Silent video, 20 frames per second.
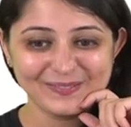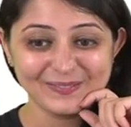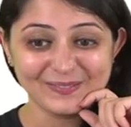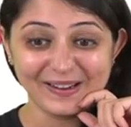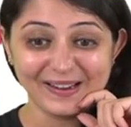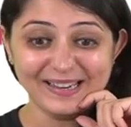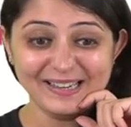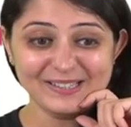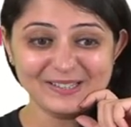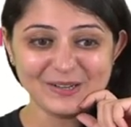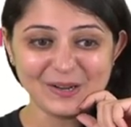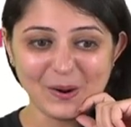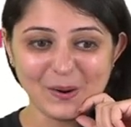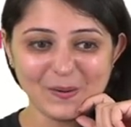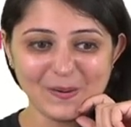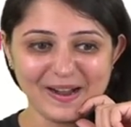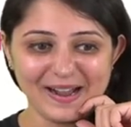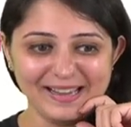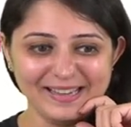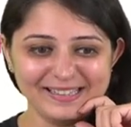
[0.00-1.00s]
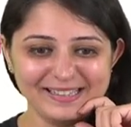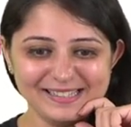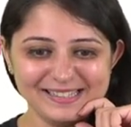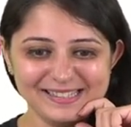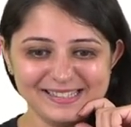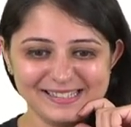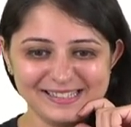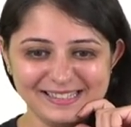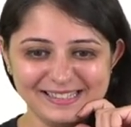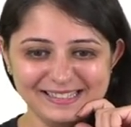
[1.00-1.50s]
Right now, I
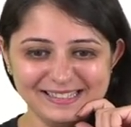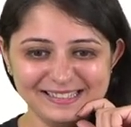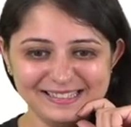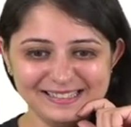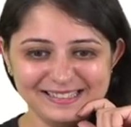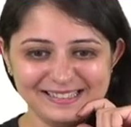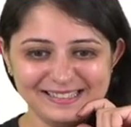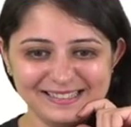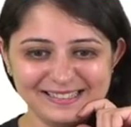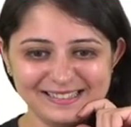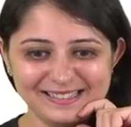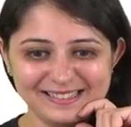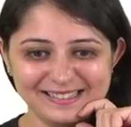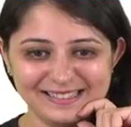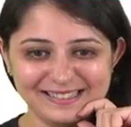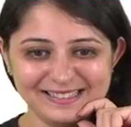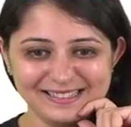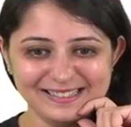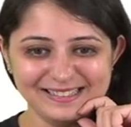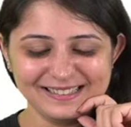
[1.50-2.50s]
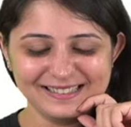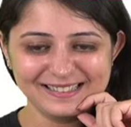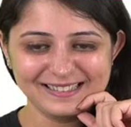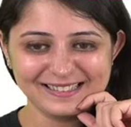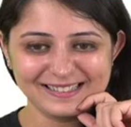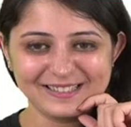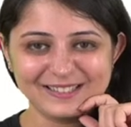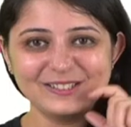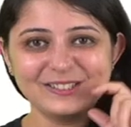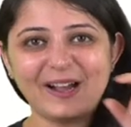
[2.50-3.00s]
can see
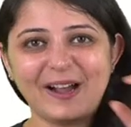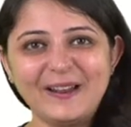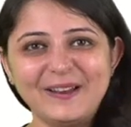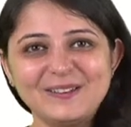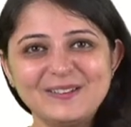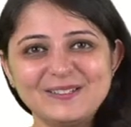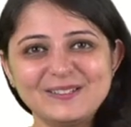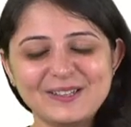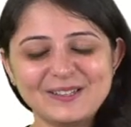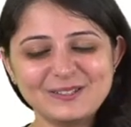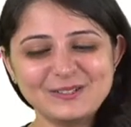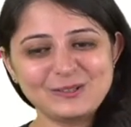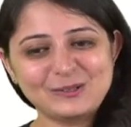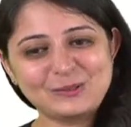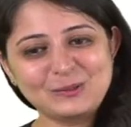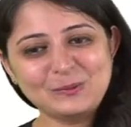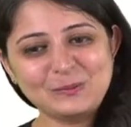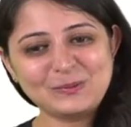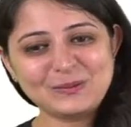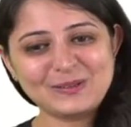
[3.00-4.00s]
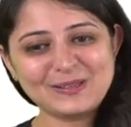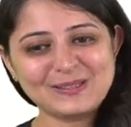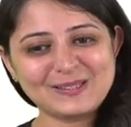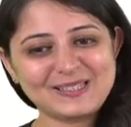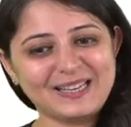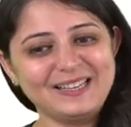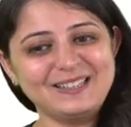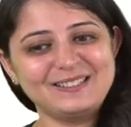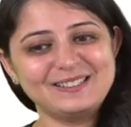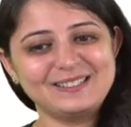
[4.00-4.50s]
that 9 and 10 is super
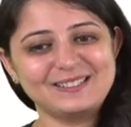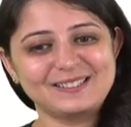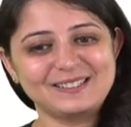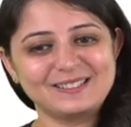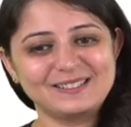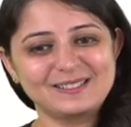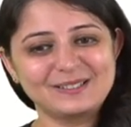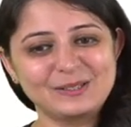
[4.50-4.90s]
excited.